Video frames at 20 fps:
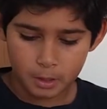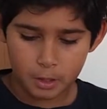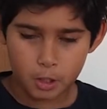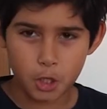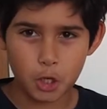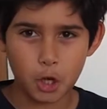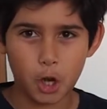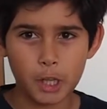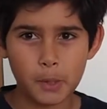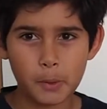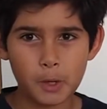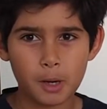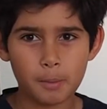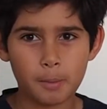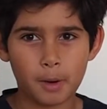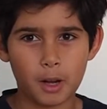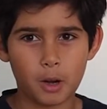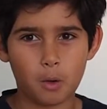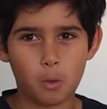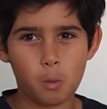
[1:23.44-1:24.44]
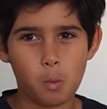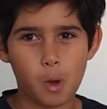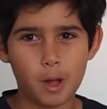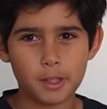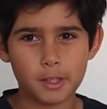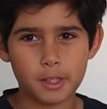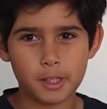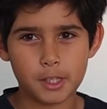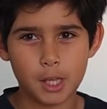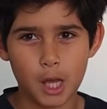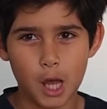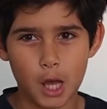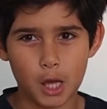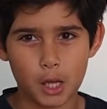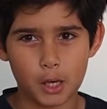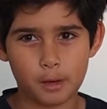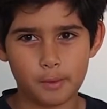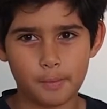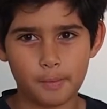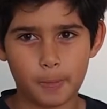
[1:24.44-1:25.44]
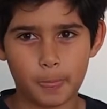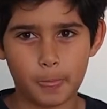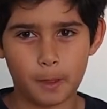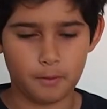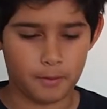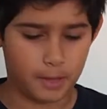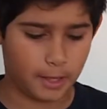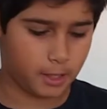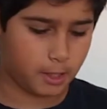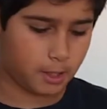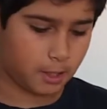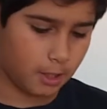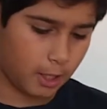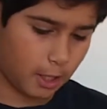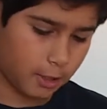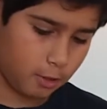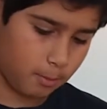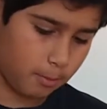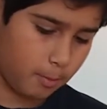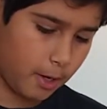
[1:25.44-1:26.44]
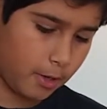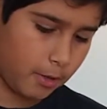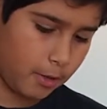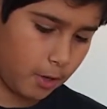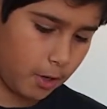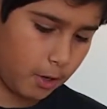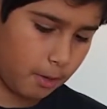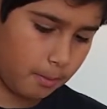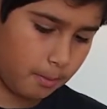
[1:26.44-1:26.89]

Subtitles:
You only want to butter one side of each slice of bread though.